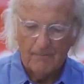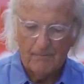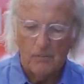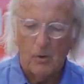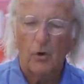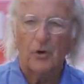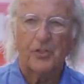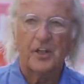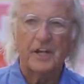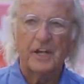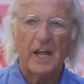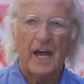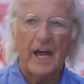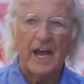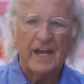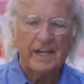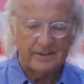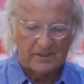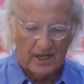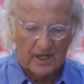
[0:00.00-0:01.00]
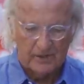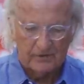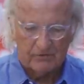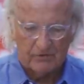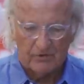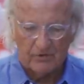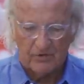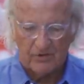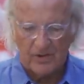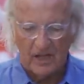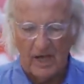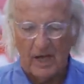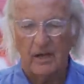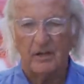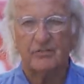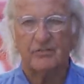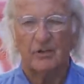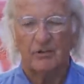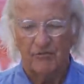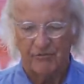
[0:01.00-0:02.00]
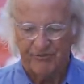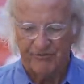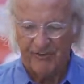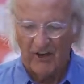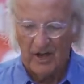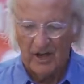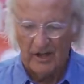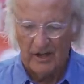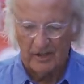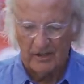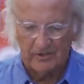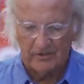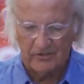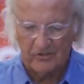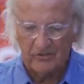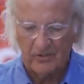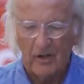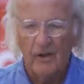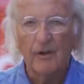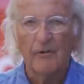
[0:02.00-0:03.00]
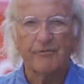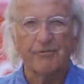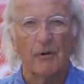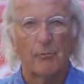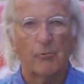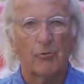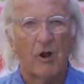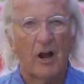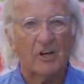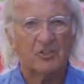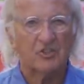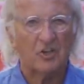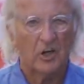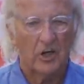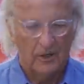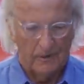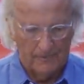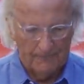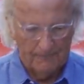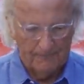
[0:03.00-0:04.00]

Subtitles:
more than 800,000 files from Russia,